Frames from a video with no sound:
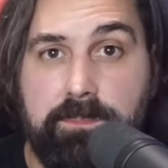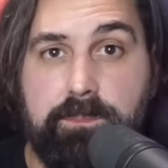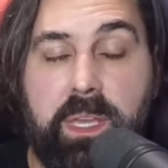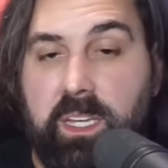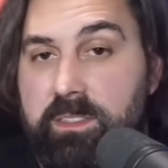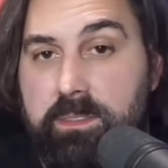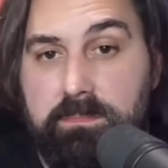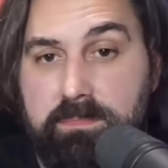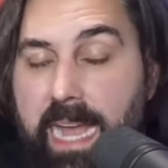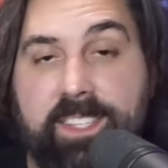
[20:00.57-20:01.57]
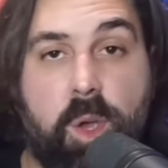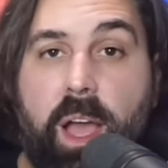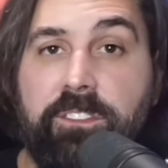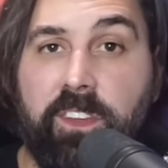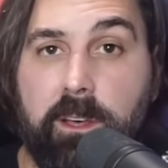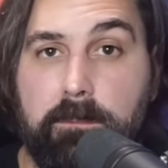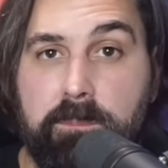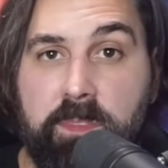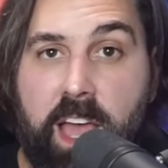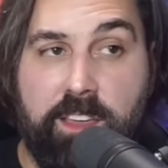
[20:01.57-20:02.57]
because that's how I feel.
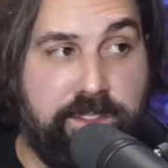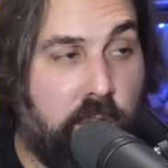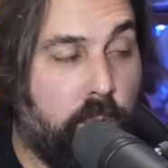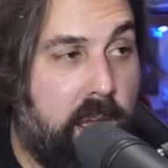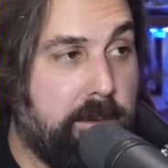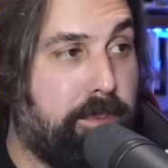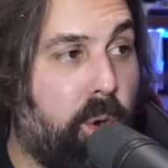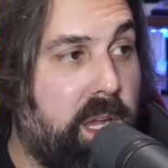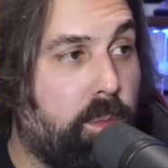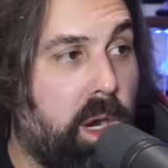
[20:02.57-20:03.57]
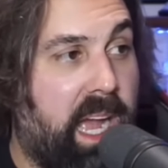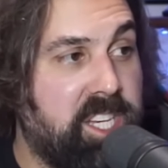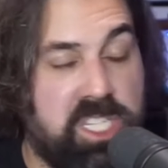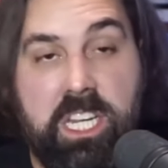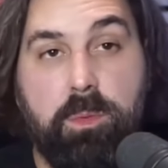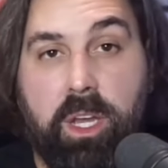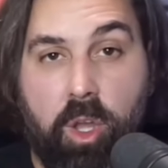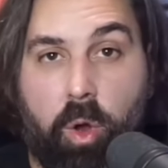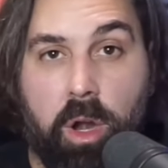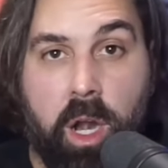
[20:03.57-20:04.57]
I feel we're at a point where I just need to
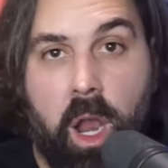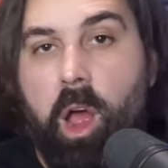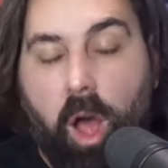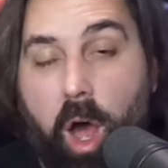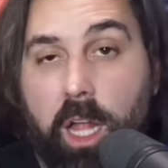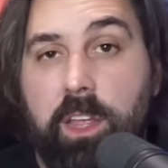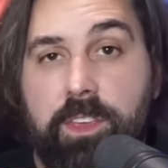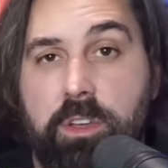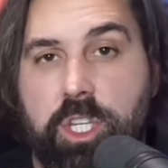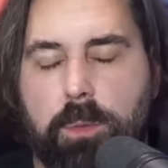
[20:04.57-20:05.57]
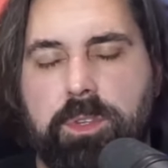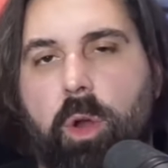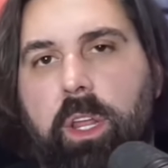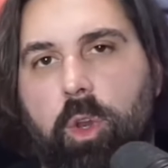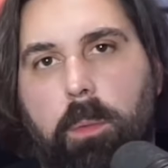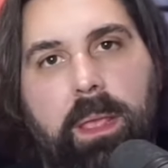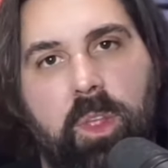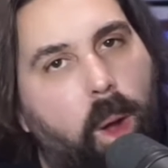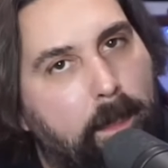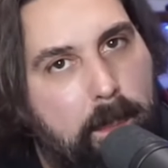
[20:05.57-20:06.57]
ignore all of YouTube. Don't ignore me
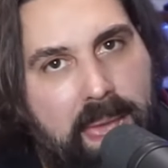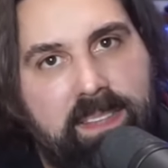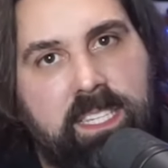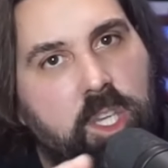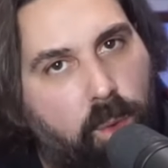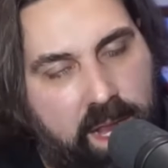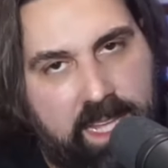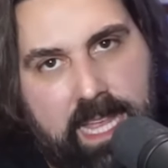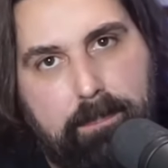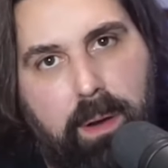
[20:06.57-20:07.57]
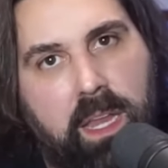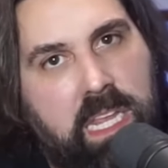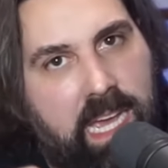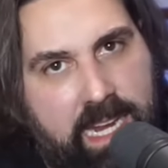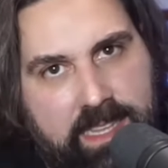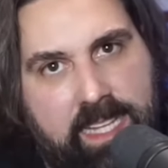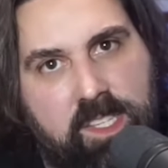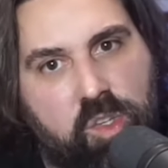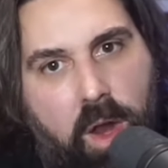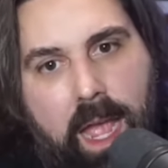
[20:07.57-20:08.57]
though. I'm amazing. You want to hit that button? You got to hit that
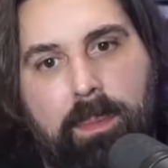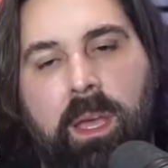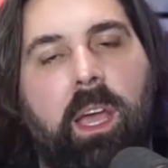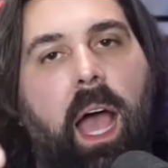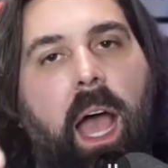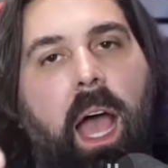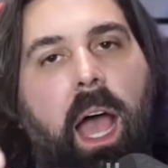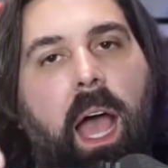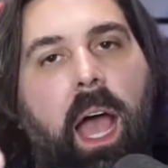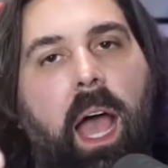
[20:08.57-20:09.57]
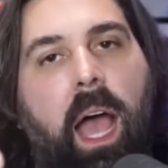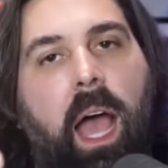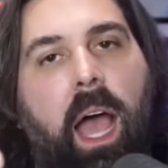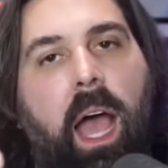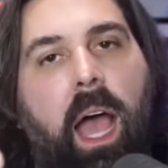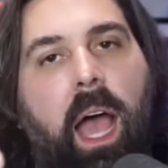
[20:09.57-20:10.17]
subscribe. And I support guys. The links